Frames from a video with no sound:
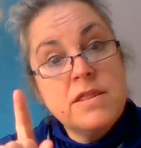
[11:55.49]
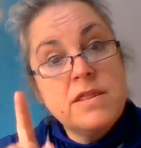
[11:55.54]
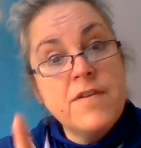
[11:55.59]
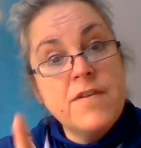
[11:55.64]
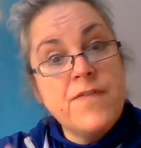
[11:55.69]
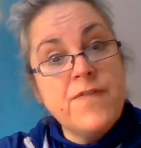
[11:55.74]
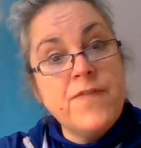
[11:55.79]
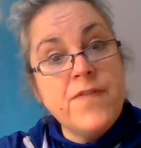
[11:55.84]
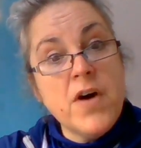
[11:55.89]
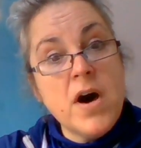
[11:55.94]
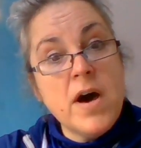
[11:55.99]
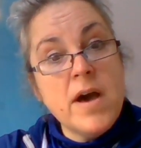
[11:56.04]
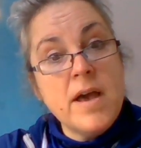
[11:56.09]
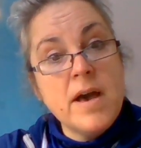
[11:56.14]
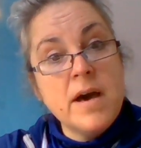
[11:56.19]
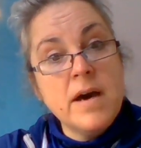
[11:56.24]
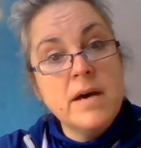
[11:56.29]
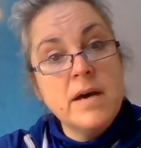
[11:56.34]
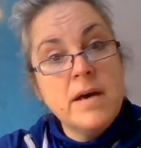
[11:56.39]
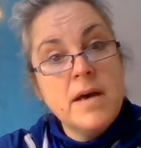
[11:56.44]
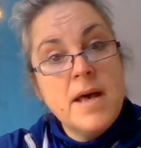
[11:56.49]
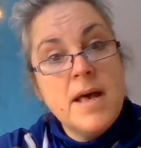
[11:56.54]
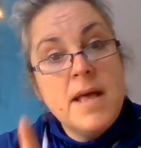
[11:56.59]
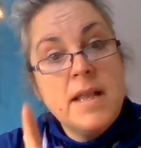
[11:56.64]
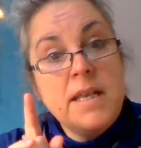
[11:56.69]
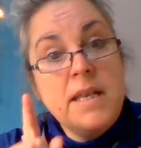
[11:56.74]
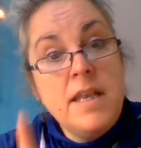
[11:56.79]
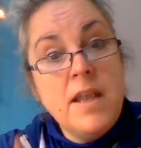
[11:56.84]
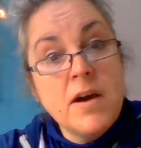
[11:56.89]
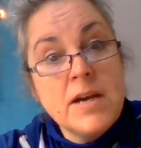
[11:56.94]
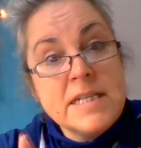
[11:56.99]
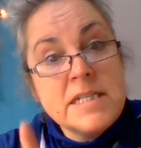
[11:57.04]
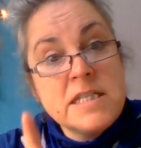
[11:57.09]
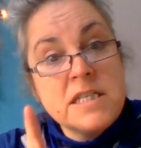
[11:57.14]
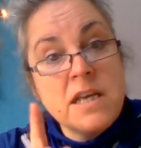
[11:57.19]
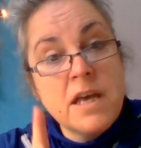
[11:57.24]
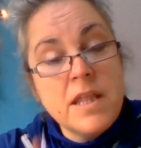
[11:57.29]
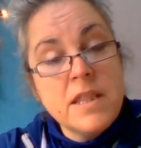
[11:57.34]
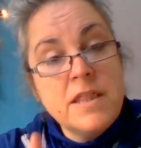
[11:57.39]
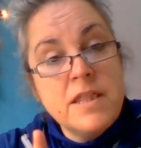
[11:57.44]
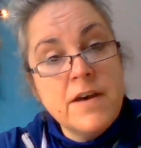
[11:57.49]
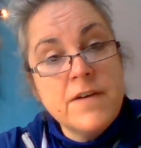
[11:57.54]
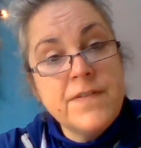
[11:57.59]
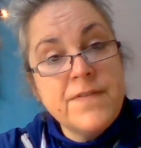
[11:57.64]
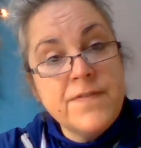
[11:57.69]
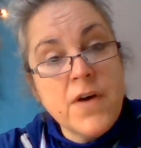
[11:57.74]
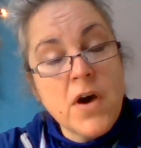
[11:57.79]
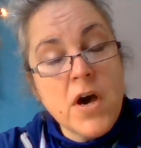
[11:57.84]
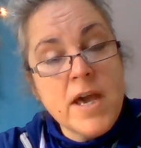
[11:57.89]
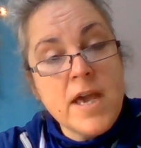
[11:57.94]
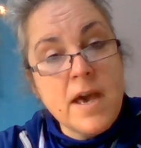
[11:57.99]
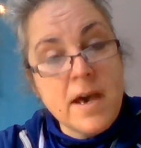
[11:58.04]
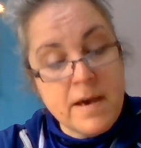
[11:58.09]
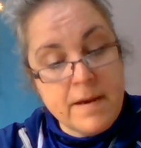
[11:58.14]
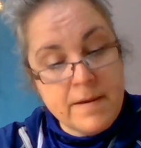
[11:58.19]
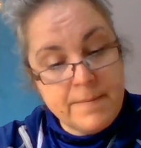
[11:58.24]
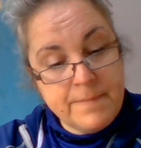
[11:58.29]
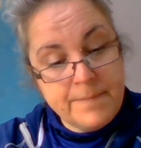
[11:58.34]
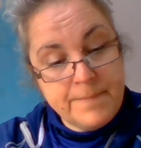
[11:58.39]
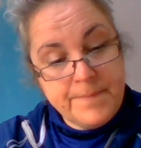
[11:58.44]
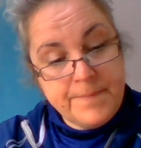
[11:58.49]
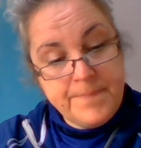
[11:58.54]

The fire, light the fire.